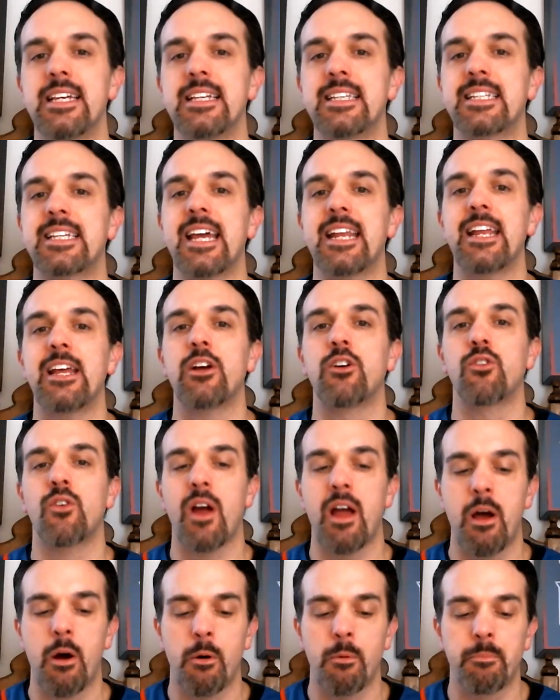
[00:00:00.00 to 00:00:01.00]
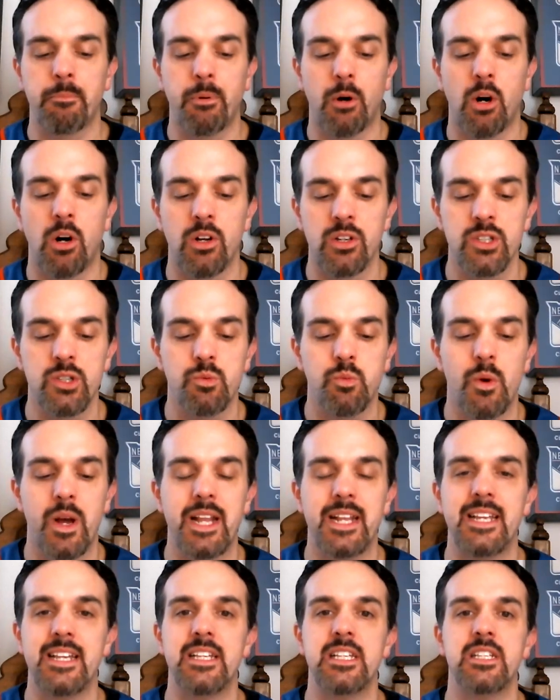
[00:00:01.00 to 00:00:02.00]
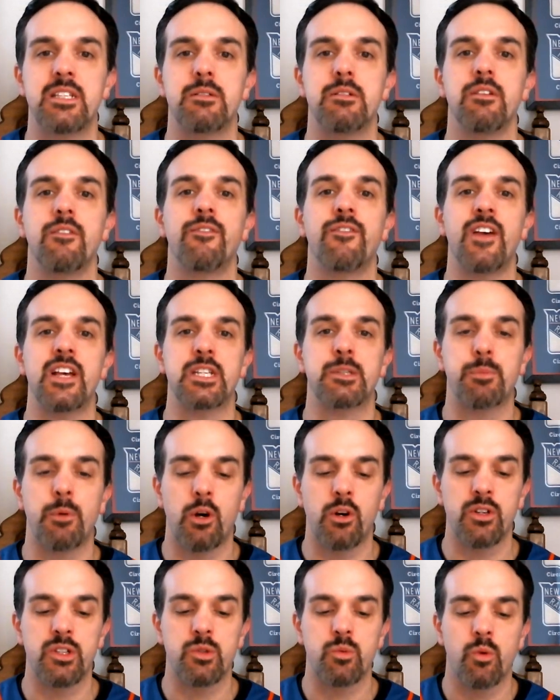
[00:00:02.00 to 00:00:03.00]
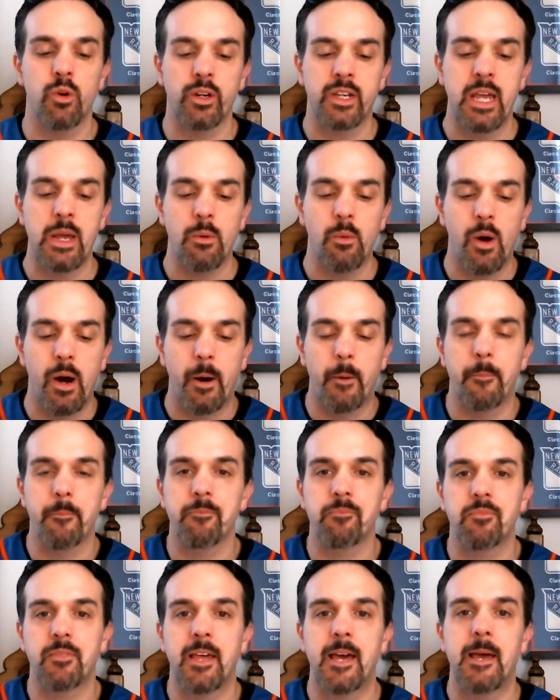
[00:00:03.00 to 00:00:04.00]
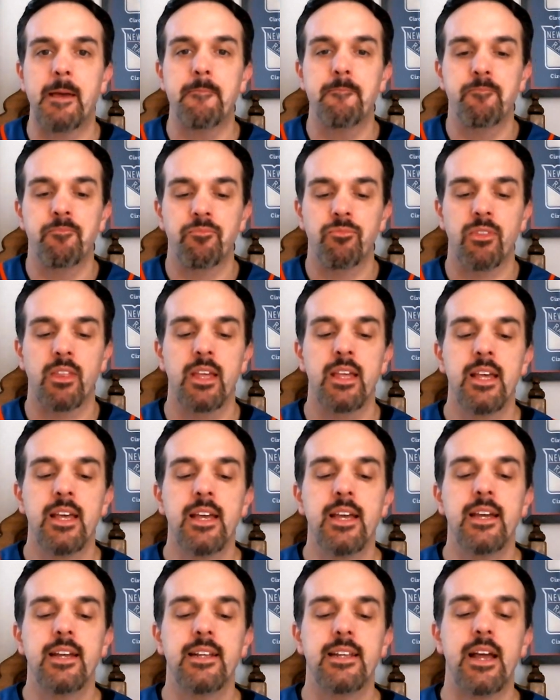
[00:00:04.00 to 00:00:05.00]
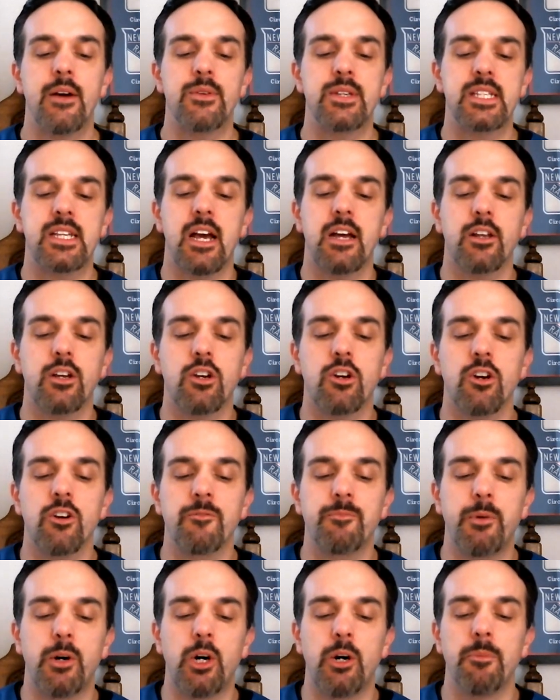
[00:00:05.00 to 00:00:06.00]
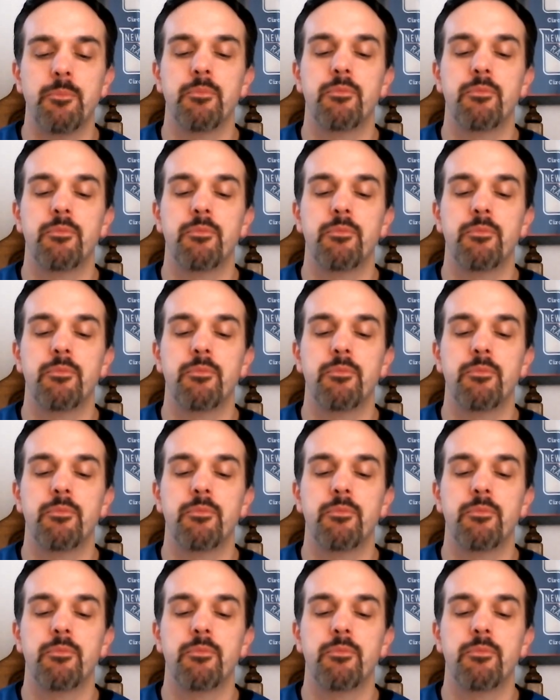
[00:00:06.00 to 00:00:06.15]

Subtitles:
is getting ground balls when his fastball is working well, okay? Now, he's got a curveball,